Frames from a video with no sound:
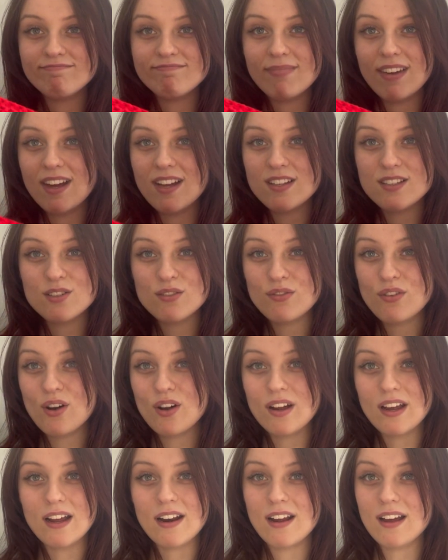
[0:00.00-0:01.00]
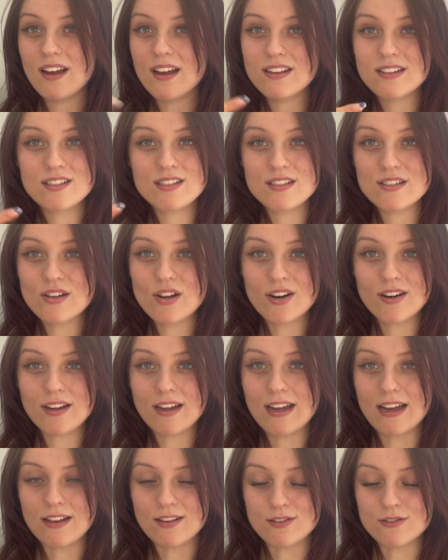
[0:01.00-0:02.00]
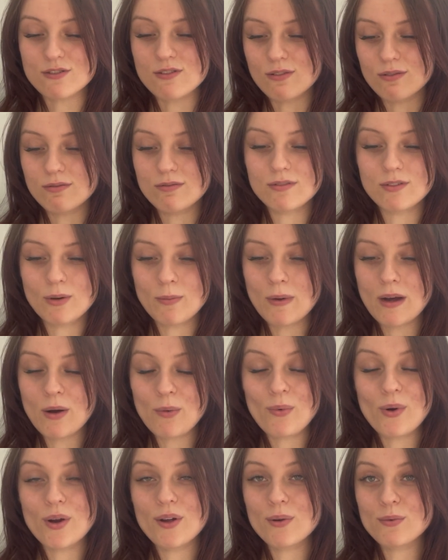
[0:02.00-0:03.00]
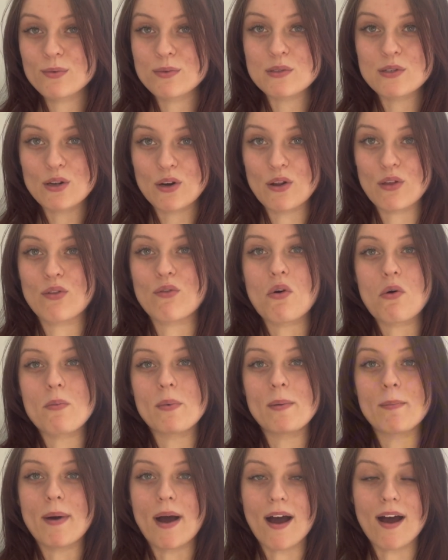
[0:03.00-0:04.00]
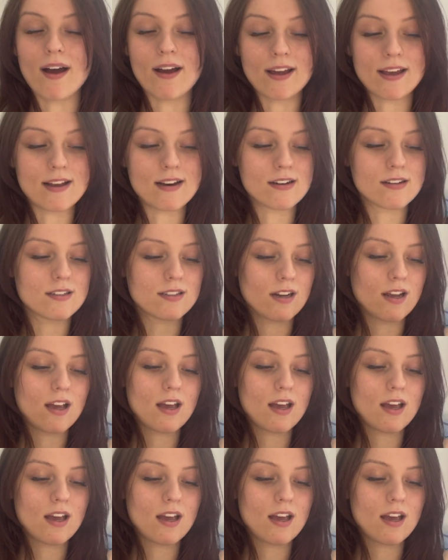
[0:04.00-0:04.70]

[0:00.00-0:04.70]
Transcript: and I had to start again. So no matter what, it was going to throw me behind.